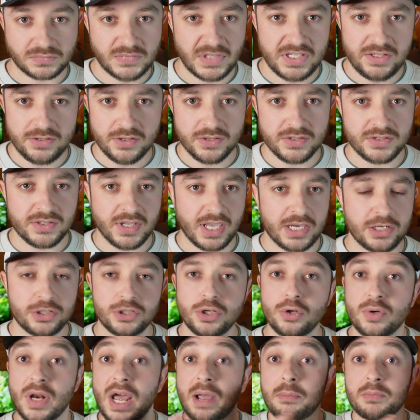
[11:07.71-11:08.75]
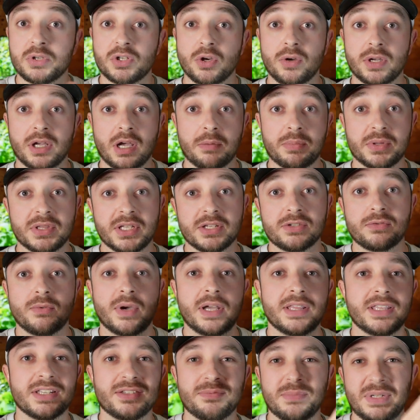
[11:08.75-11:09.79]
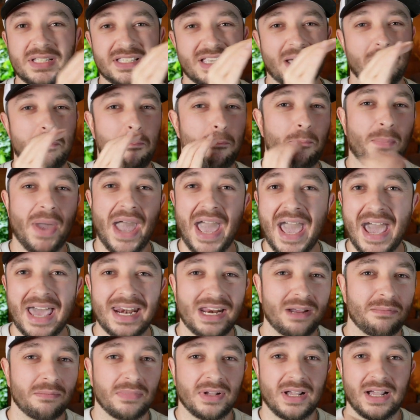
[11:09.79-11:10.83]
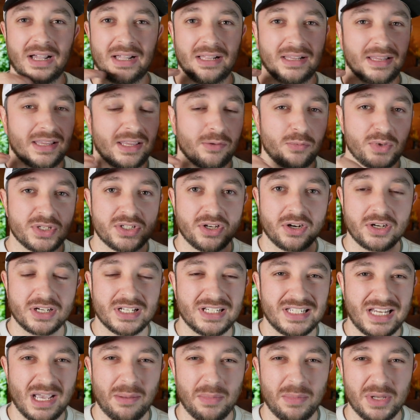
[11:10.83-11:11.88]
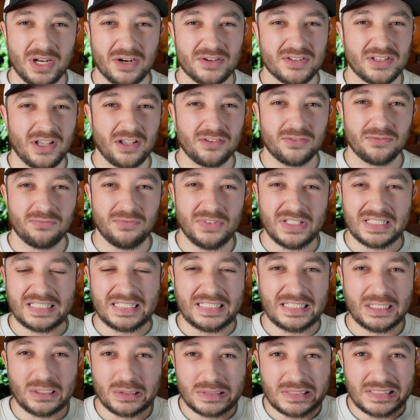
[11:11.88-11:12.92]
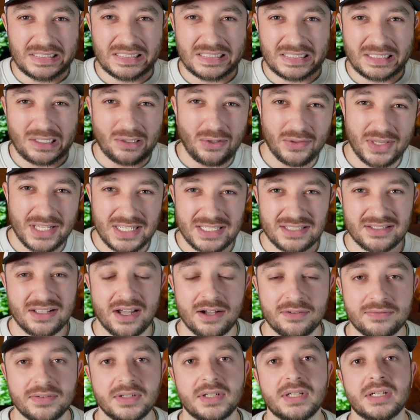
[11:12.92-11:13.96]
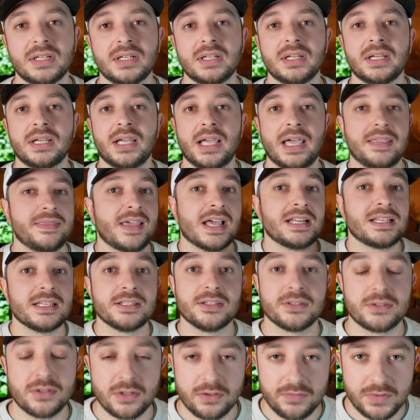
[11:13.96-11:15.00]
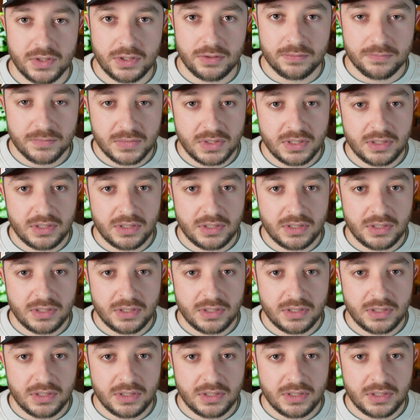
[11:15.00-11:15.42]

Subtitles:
It's easy to say, shoot, I'm showing up in this way. This means I'm bad. And then we start condemning ourselves and feeling guilty and all that stuff. And that doesn't serve you.